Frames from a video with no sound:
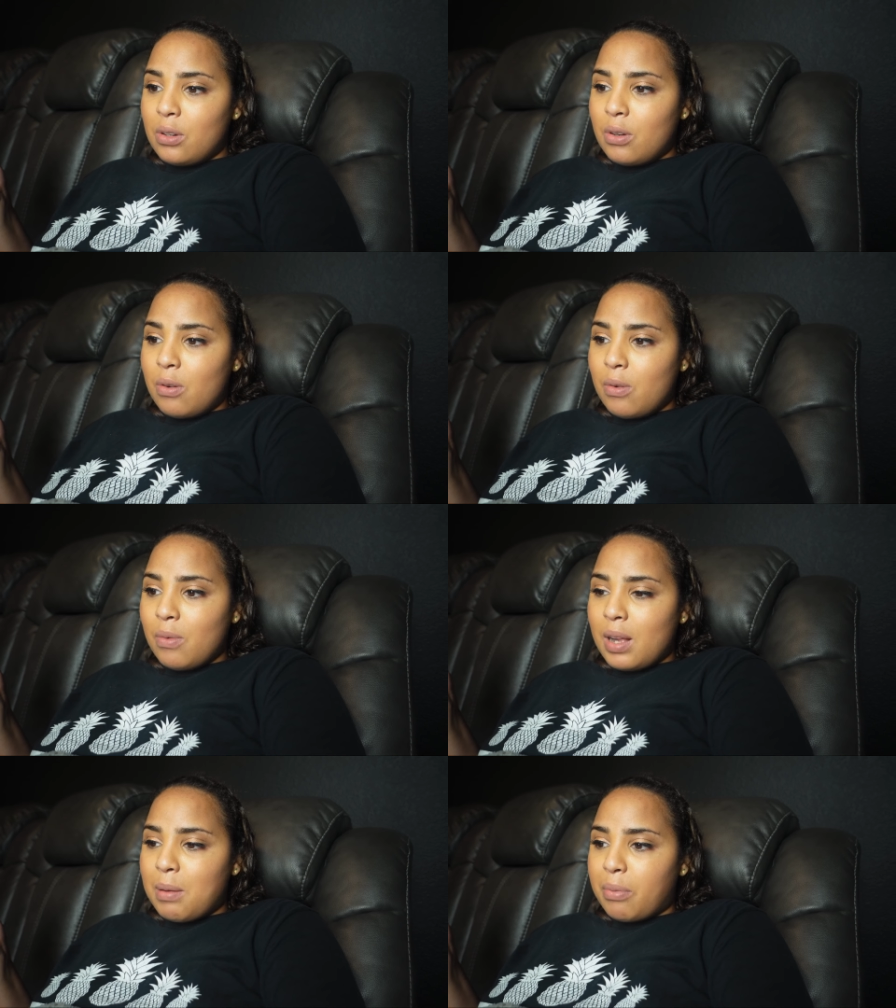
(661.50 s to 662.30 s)

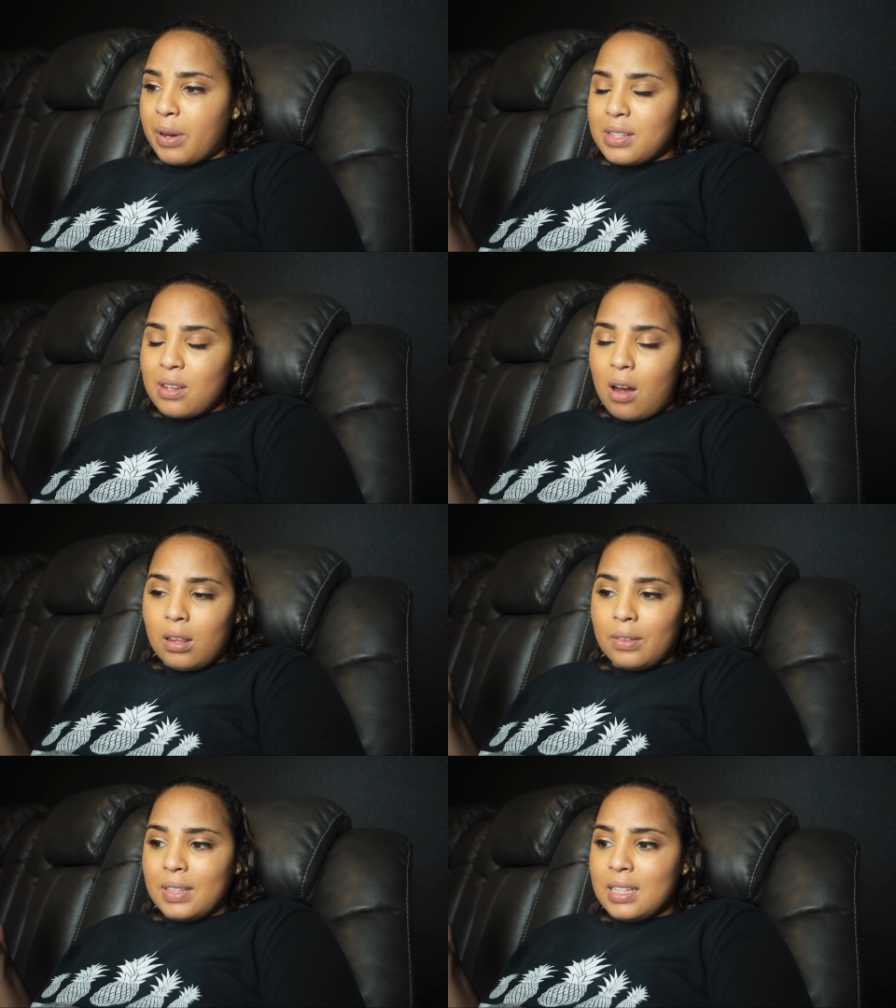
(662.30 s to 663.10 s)
to embrace
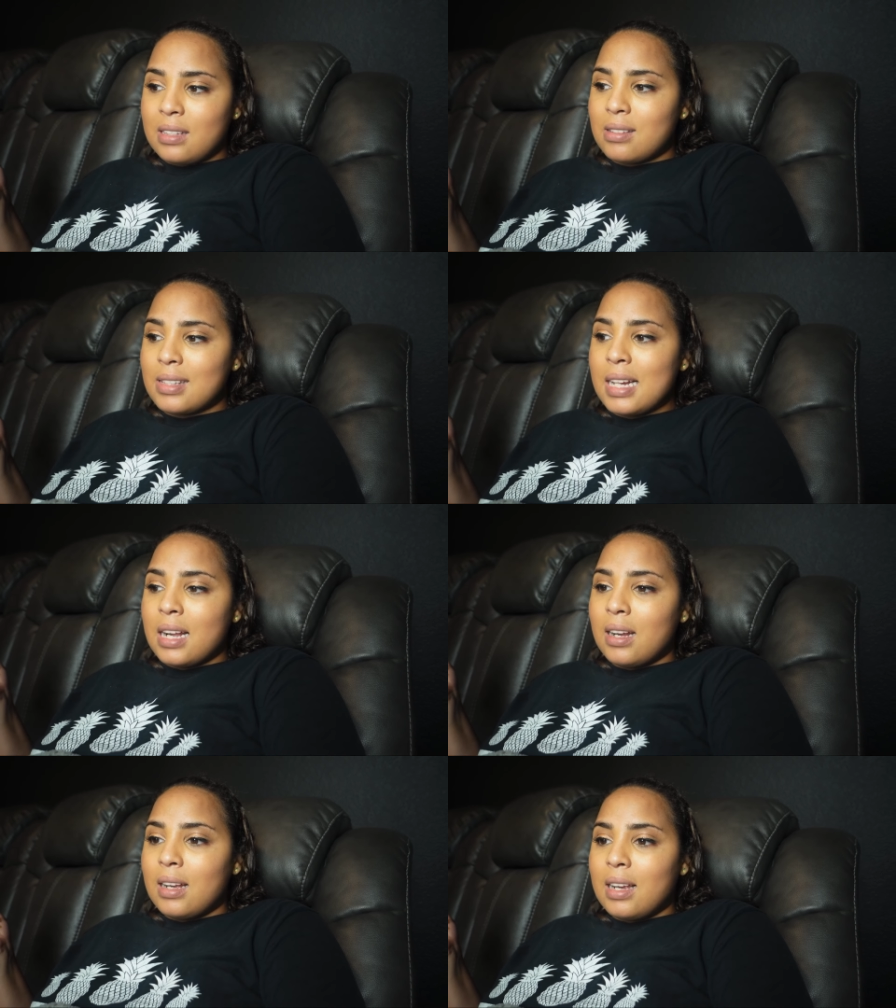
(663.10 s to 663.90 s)
all of this
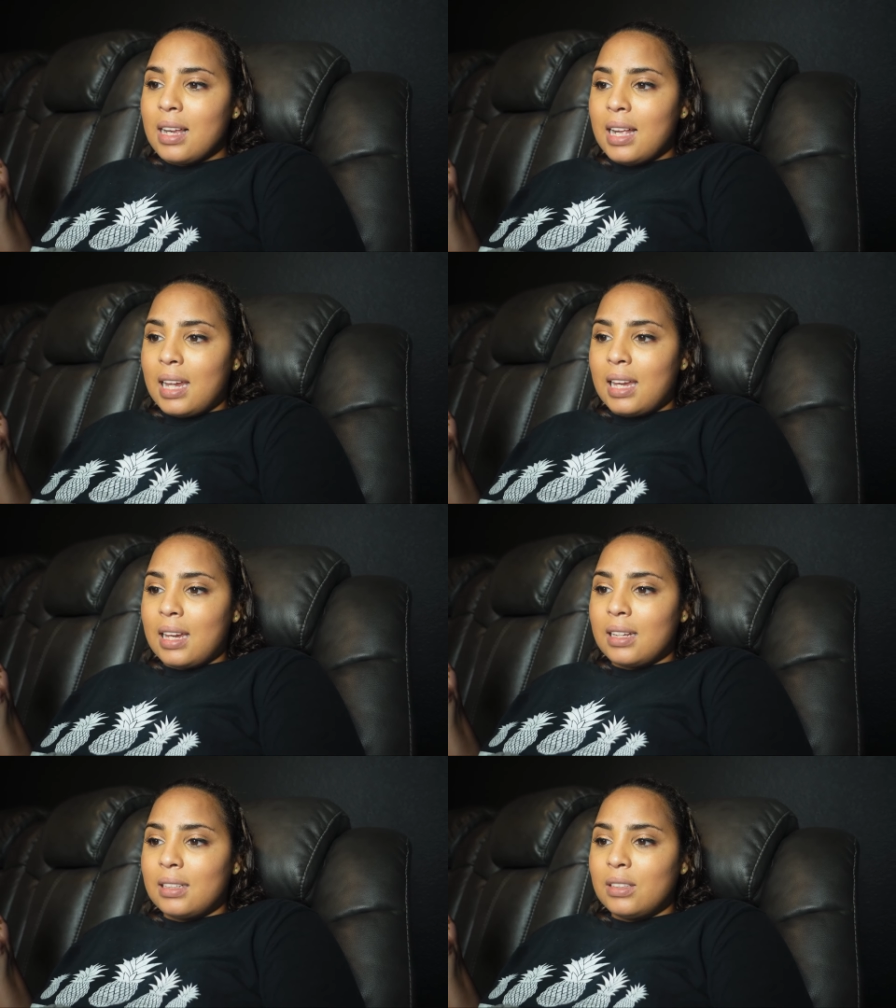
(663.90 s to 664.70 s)

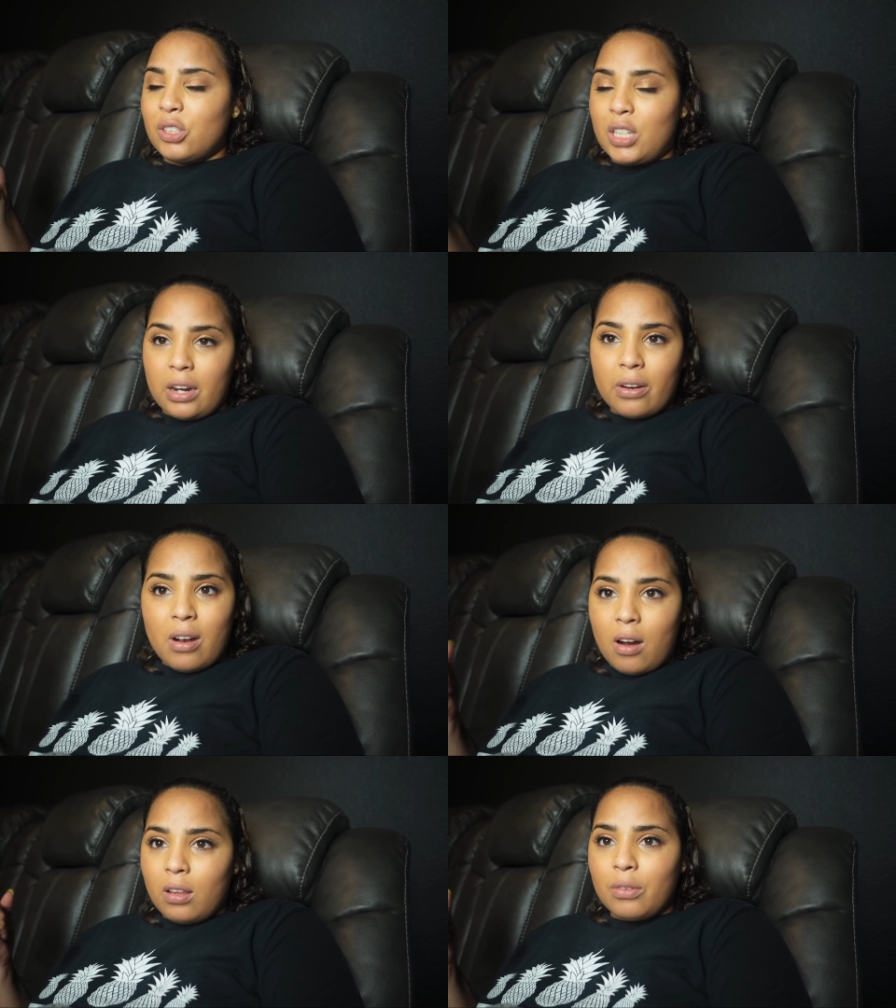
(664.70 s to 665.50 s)
and
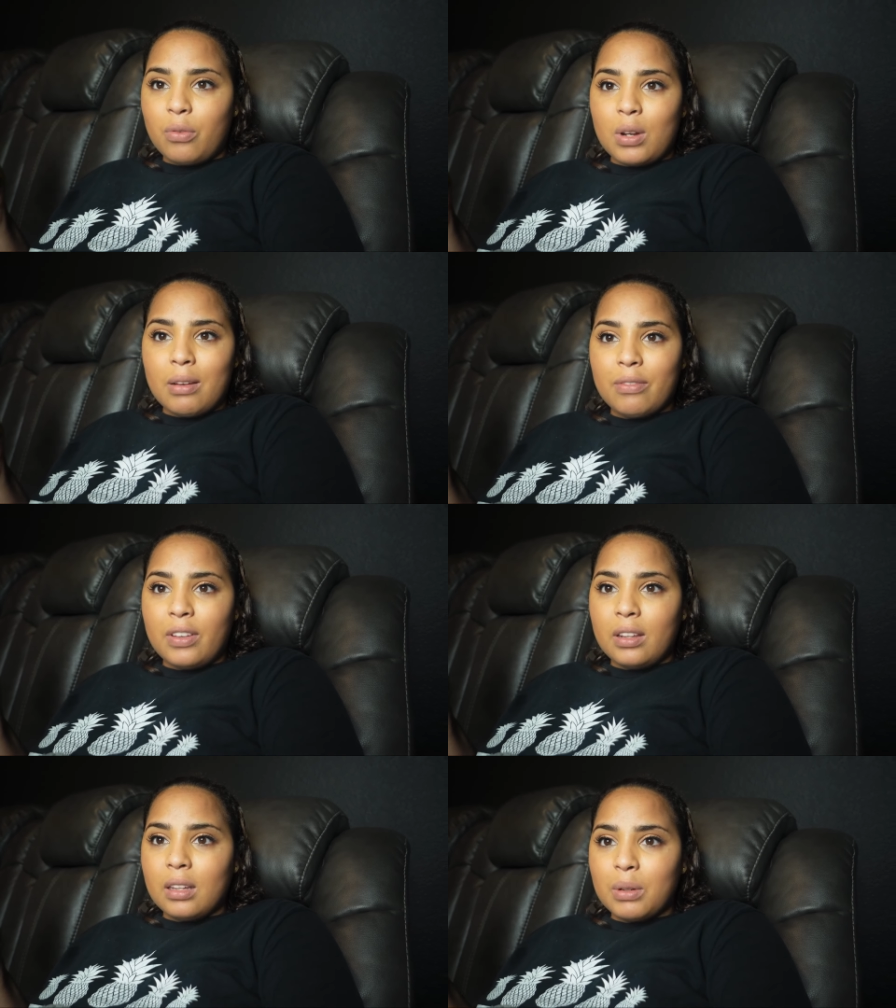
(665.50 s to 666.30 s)
share all of what I'm
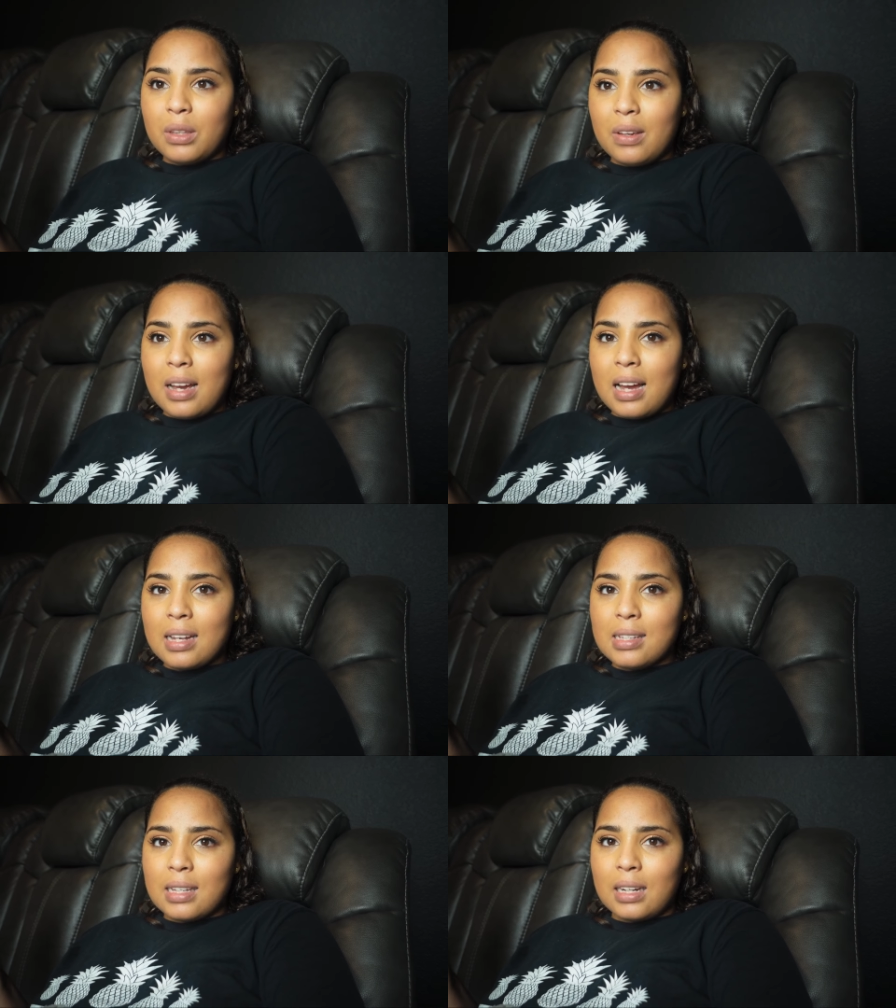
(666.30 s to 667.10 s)
feeling with you
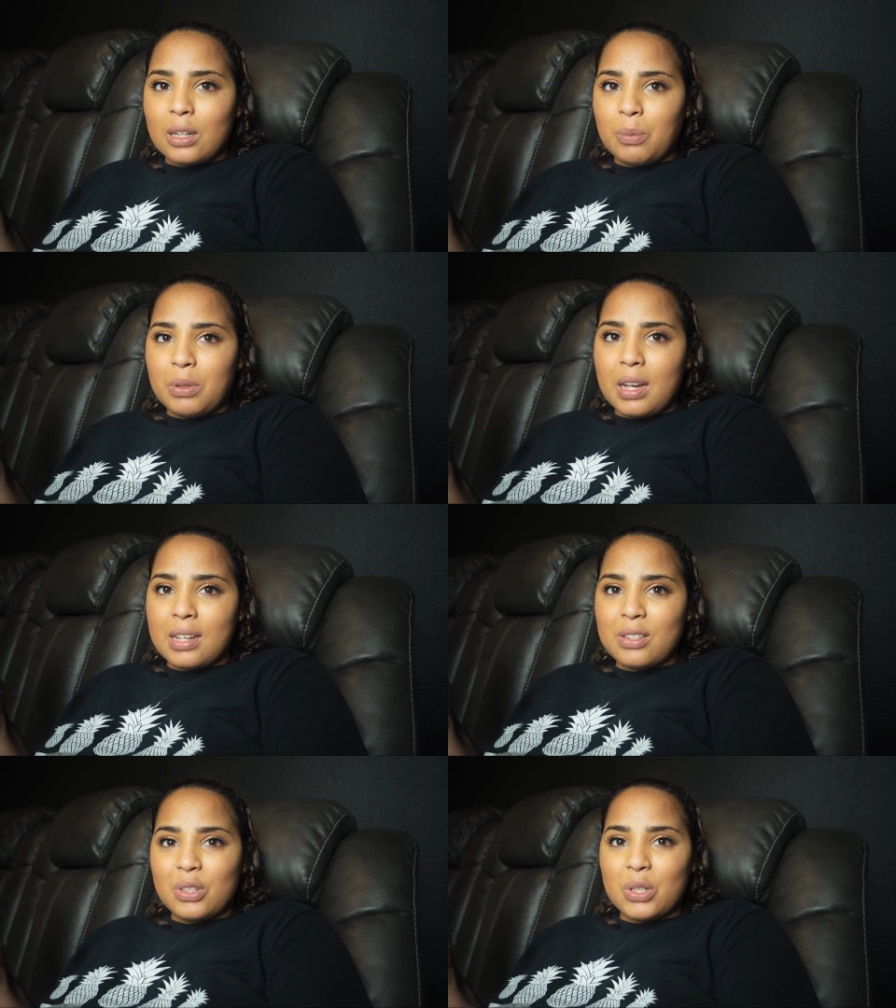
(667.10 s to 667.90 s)
guys, and I hope you
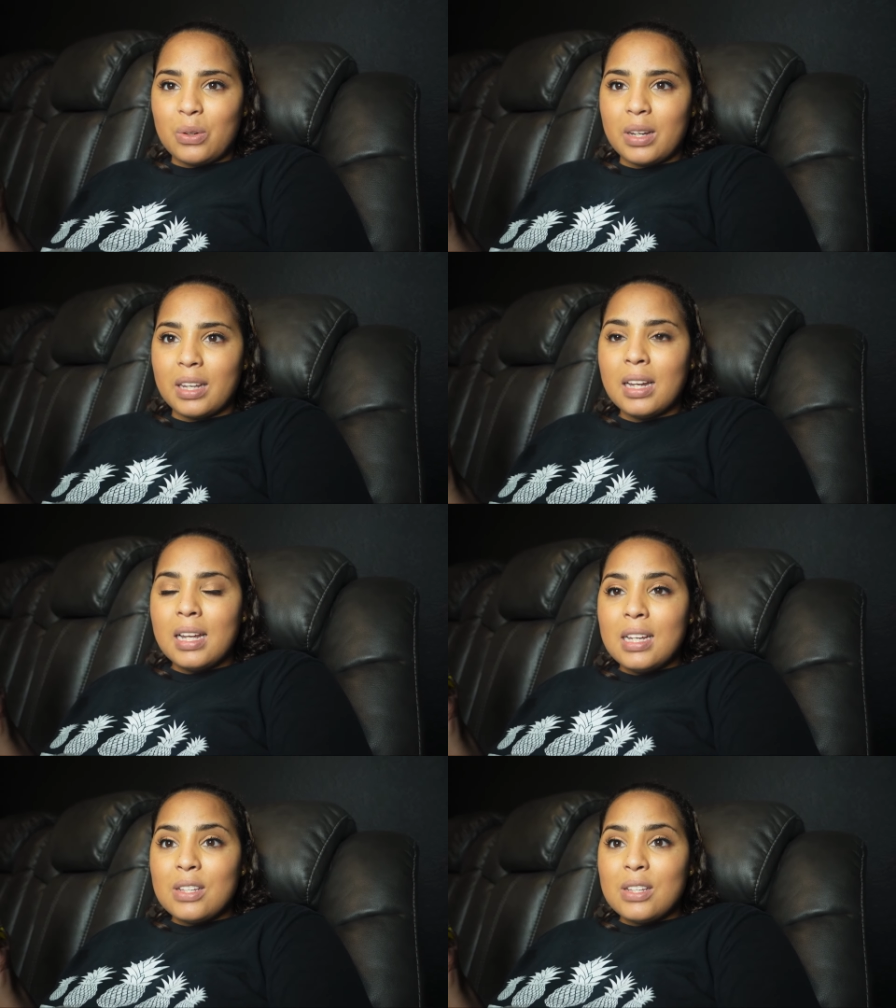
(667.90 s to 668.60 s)
guys enjoy.